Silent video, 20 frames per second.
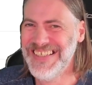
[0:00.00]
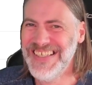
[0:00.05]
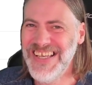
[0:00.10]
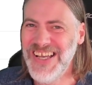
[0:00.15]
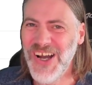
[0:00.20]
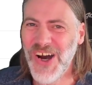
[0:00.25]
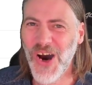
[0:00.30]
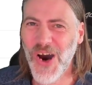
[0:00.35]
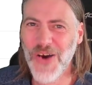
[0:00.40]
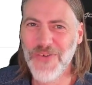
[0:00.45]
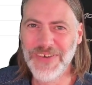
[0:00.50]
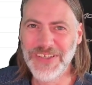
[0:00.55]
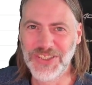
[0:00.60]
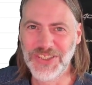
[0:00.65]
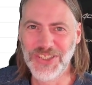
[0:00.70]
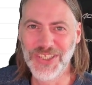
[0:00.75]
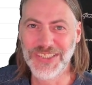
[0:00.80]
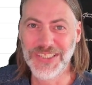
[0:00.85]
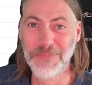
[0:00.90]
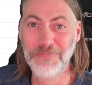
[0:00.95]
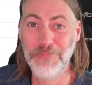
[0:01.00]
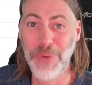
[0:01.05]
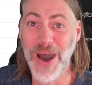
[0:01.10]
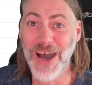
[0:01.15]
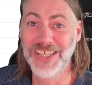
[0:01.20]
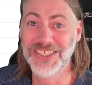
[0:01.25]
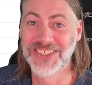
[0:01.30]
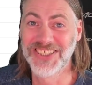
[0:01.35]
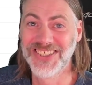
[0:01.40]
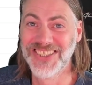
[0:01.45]
Or if it's just a
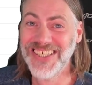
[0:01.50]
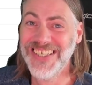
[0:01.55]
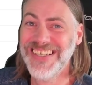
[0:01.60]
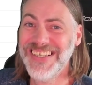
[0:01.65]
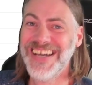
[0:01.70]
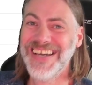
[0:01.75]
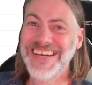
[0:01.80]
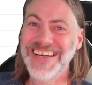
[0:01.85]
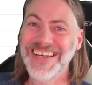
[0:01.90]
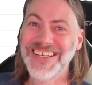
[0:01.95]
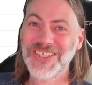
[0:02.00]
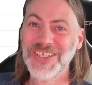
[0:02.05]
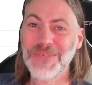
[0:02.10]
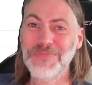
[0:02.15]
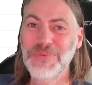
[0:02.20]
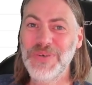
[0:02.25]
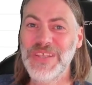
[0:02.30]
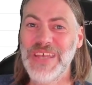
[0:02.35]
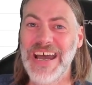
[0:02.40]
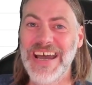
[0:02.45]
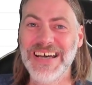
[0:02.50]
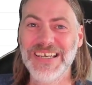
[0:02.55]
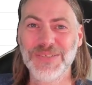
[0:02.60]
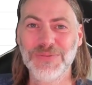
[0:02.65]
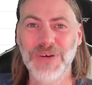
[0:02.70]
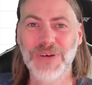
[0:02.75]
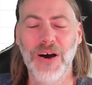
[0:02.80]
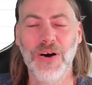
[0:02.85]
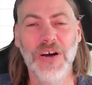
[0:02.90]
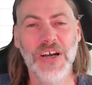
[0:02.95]
bust. It could be that as
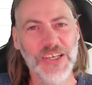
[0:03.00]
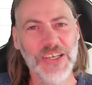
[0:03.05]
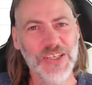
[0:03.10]
well.